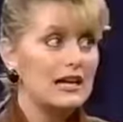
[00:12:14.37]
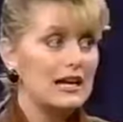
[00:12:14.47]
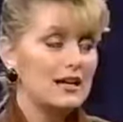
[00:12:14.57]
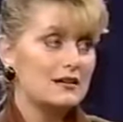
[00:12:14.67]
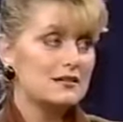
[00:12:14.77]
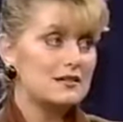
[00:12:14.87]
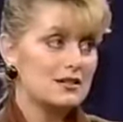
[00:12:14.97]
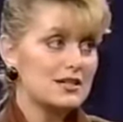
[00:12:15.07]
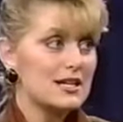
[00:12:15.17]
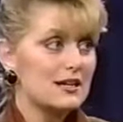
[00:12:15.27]
And
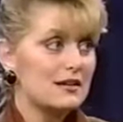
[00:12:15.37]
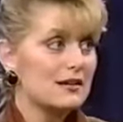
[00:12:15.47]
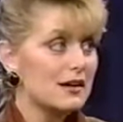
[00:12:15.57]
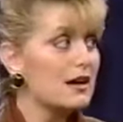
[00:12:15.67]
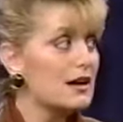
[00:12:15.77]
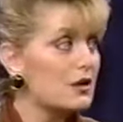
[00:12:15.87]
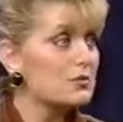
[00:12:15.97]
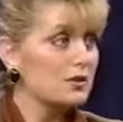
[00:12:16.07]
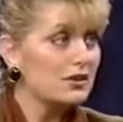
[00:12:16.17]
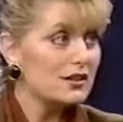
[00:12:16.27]
start taking
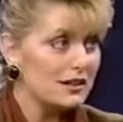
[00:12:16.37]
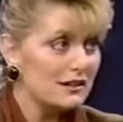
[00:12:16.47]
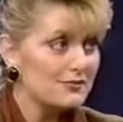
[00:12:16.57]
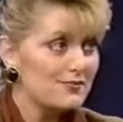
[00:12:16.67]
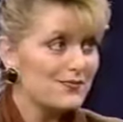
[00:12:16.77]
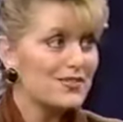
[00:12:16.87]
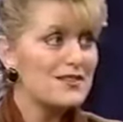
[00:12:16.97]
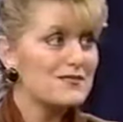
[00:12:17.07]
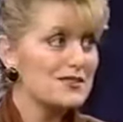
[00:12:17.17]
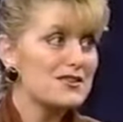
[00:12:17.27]
accountability
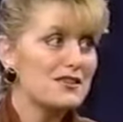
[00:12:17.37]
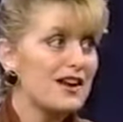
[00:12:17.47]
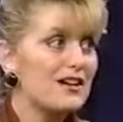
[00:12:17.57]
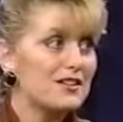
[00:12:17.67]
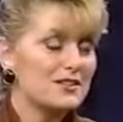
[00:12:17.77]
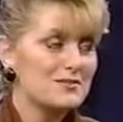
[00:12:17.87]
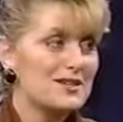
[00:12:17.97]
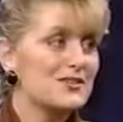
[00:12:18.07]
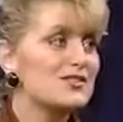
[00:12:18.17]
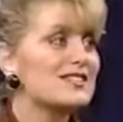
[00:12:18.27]
for your health. I
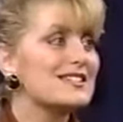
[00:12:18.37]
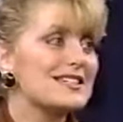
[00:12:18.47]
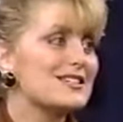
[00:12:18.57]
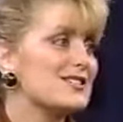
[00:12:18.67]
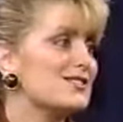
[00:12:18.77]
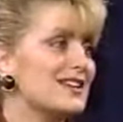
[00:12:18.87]
mean, you just need to do